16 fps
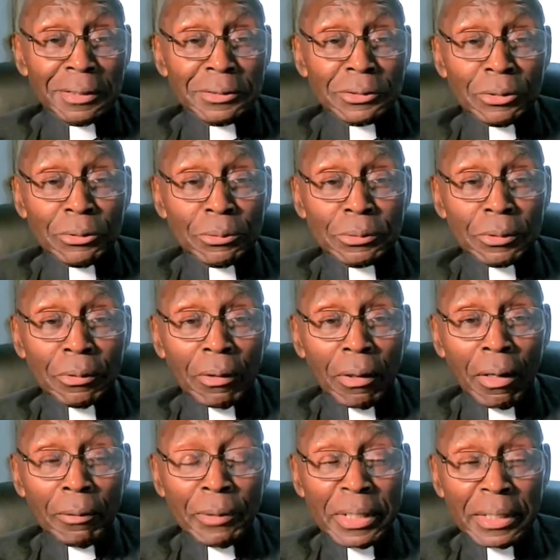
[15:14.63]
you you
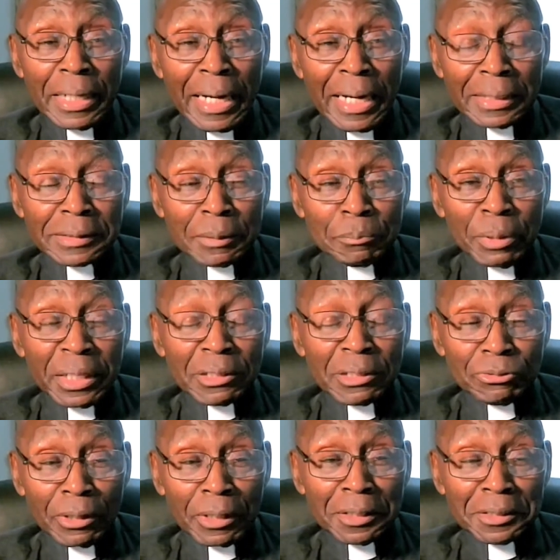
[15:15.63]
already had the big
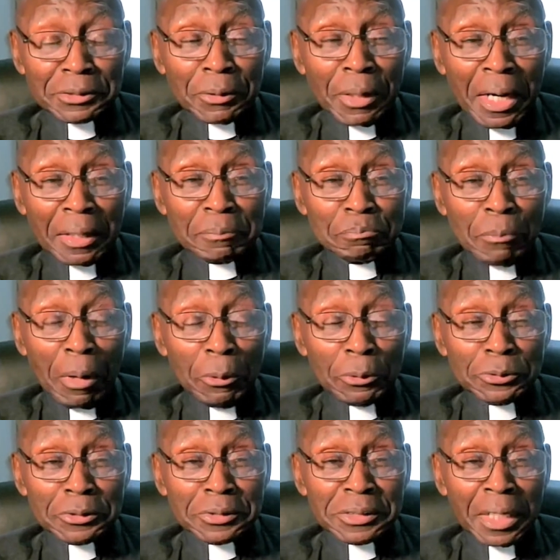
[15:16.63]
fellas. You had
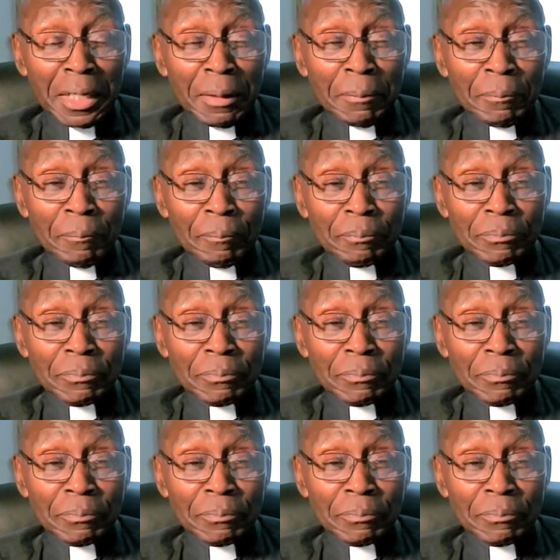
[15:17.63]
Moses them,